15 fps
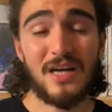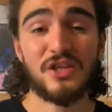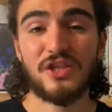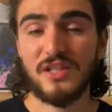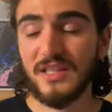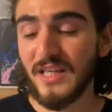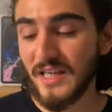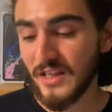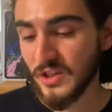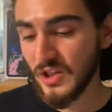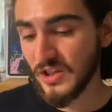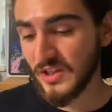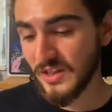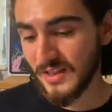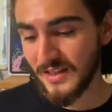getting
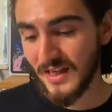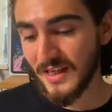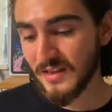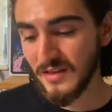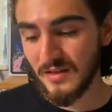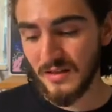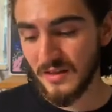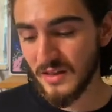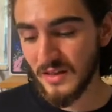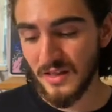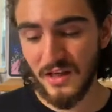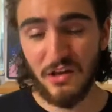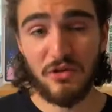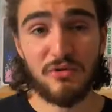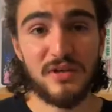just sentences, like
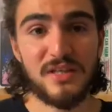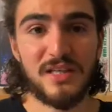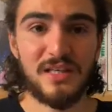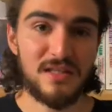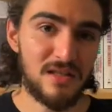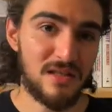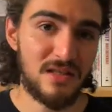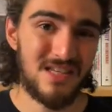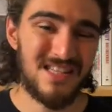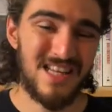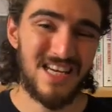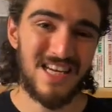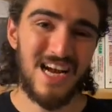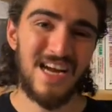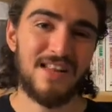3 sentences, like
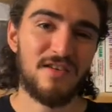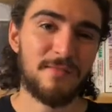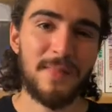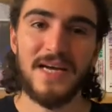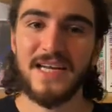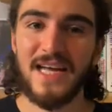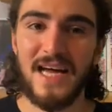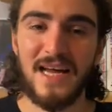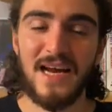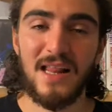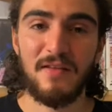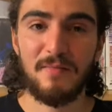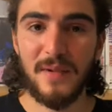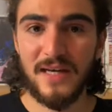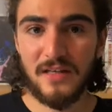I love my cat, I love
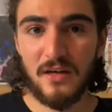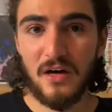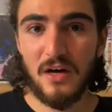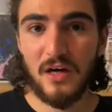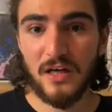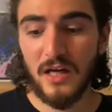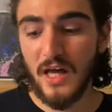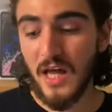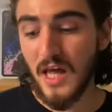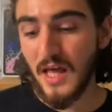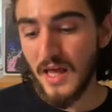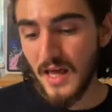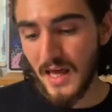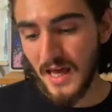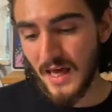my dog,
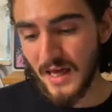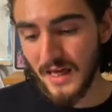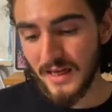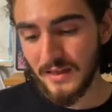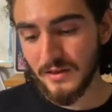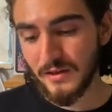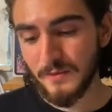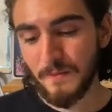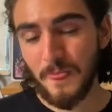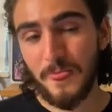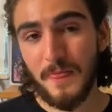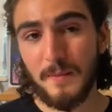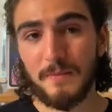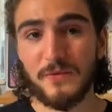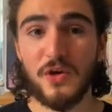and
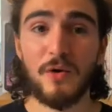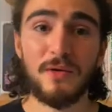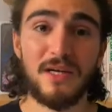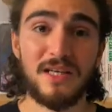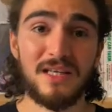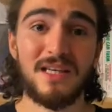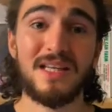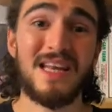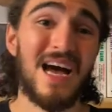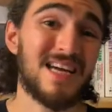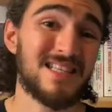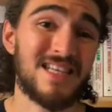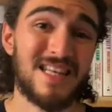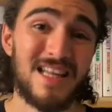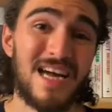
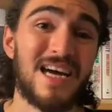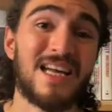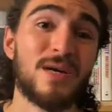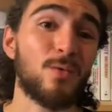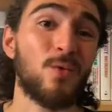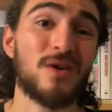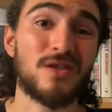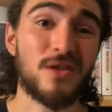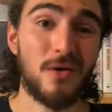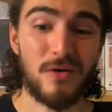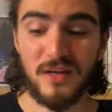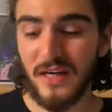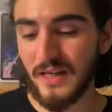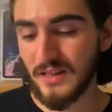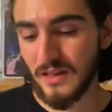tokenizing that and what
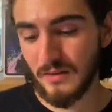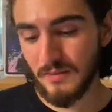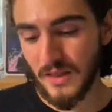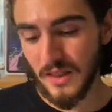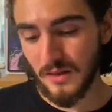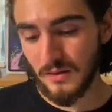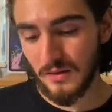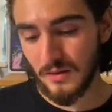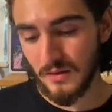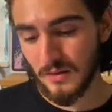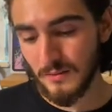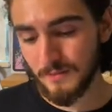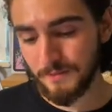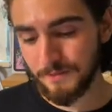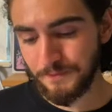tokenizing means.
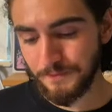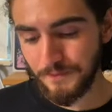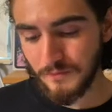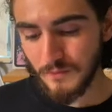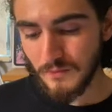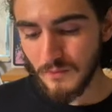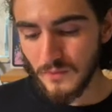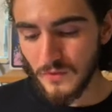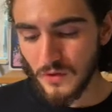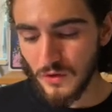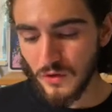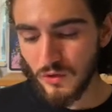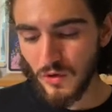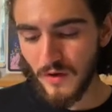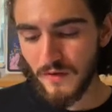
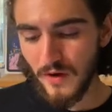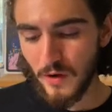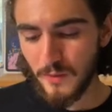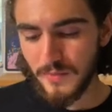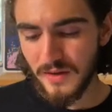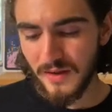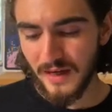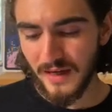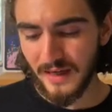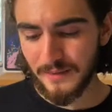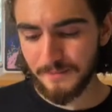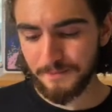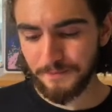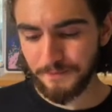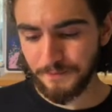So if I open that,
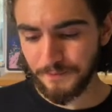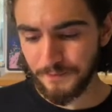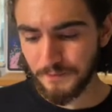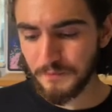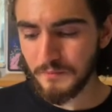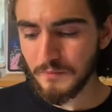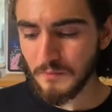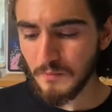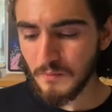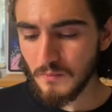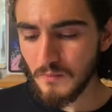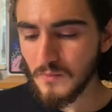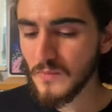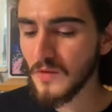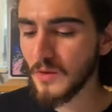
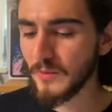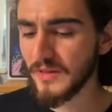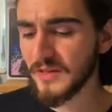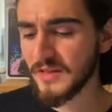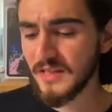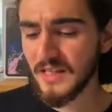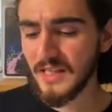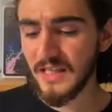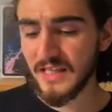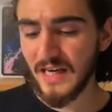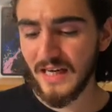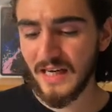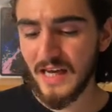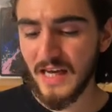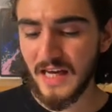we can see that
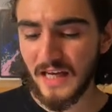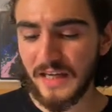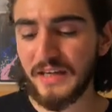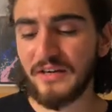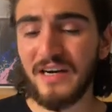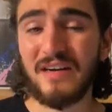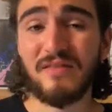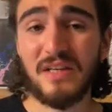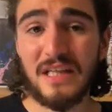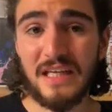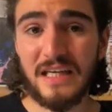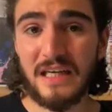here I have a link